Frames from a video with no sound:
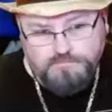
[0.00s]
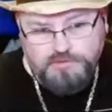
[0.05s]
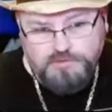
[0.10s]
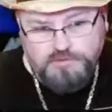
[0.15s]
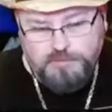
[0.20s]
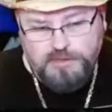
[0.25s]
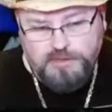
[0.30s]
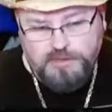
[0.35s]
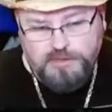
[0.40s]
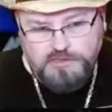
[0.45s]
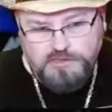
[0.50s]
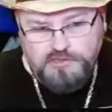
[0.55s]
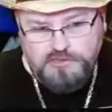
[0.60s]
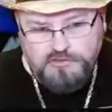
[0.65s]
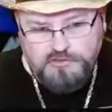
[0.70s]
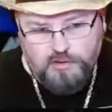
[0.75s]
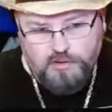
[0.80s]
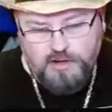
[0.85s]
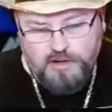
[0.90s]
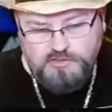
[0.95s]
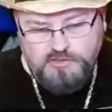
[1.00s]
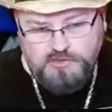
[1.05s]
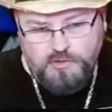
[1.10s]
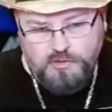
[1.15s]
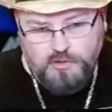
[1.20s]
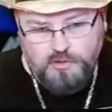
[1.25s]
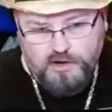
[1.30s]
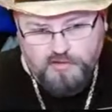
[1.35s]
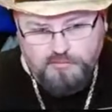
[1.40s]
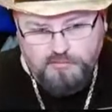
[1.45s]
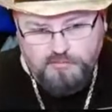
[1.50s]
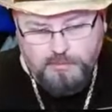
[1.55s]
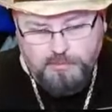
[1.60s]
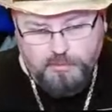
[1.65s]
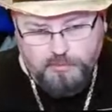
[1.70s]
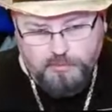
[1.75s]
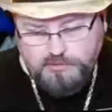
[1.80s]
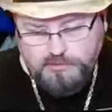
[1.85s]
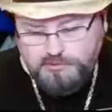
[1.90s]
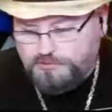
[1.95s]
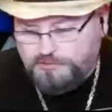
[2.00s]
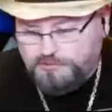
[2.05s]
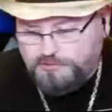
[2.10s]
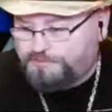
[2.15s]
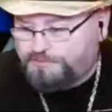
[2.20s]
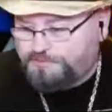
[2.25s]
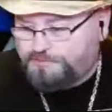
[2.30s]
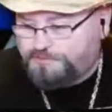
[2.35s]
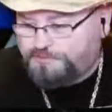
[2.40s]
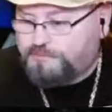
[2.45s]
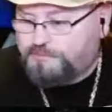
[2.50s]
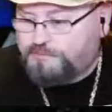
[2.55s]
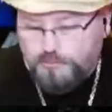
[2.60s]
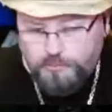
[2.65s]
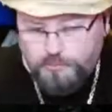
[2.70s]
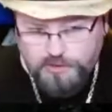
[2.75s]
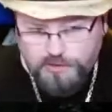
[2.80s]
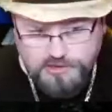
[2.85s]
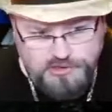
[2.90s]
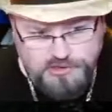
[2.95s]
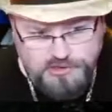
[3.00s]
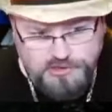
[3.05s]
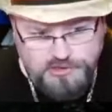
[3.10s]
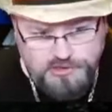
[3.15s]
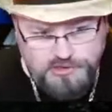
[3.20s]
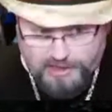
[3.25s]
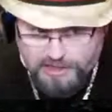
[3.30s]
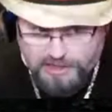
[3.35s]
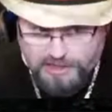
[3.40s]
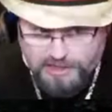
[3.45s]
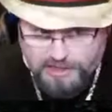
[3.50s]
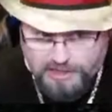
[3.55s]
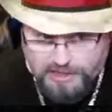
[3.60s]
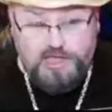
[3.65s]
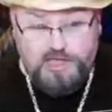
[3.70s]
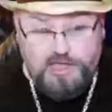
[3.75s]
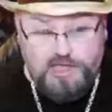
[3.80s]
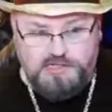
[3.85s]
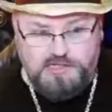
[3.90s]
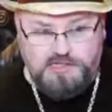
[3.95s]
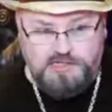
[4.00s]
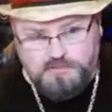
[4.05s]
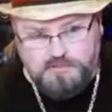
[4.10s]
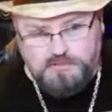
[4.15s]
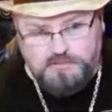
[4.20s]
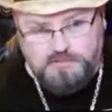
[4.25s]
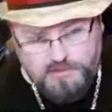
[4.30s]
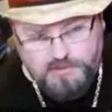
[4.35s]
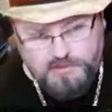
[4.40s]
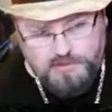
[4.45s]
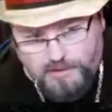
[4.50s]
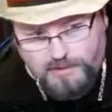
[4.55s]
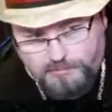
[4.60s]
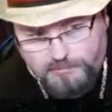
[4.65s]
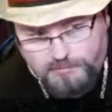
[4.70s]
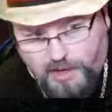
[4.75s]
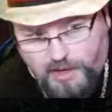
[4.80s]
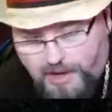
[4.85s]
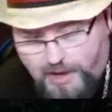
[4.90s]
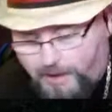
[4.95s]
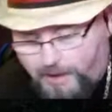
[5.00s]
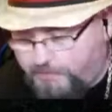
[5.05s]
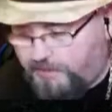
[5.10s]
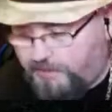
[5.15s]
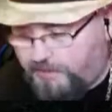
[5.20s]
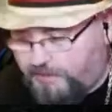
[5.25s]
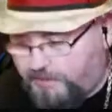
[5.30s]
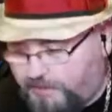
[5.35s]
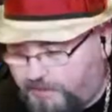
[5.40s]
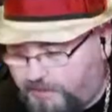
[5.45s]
somebody just straight up stole it off my porch, which either case, I'm not happy.